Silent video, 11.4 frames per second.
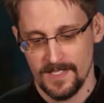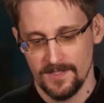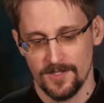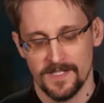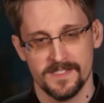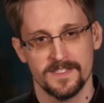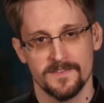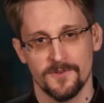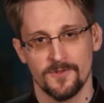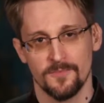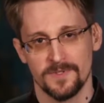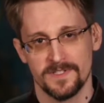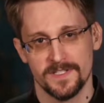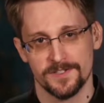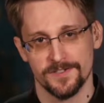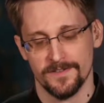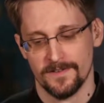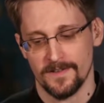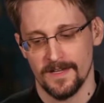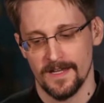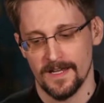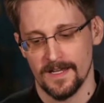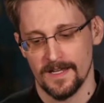Look, it's a difficult position,
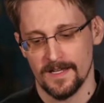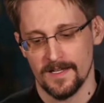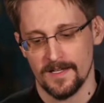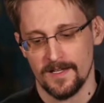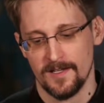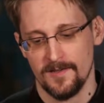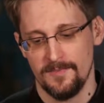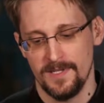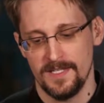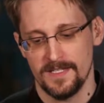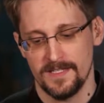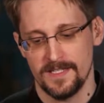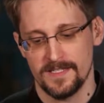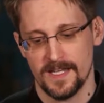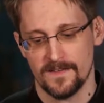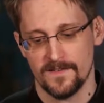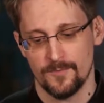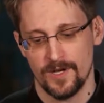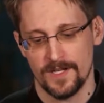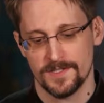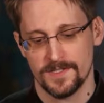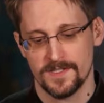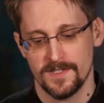being in the executive
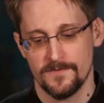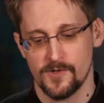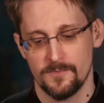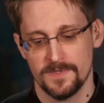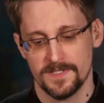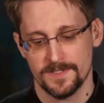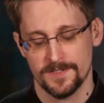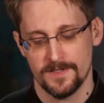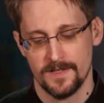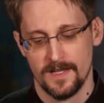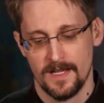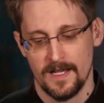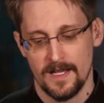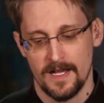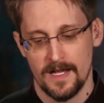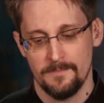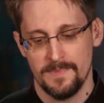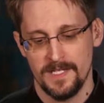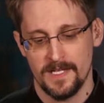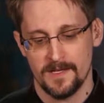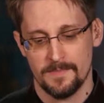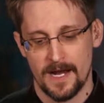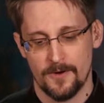branch. It's a difficult position,
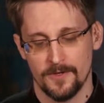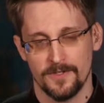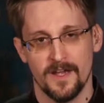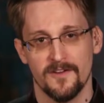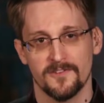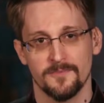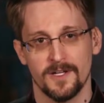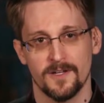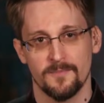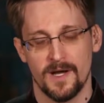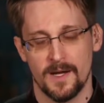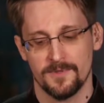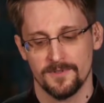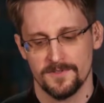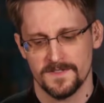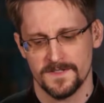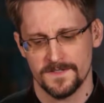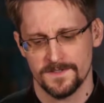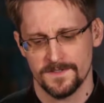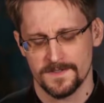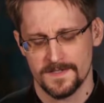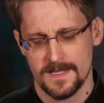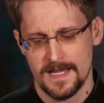being in power, and you have to make unpopular
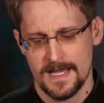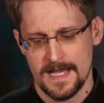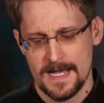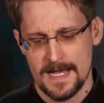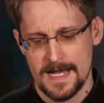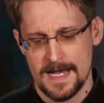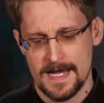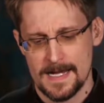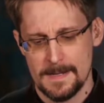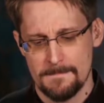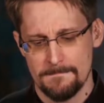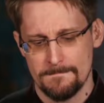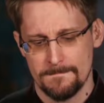decisions. I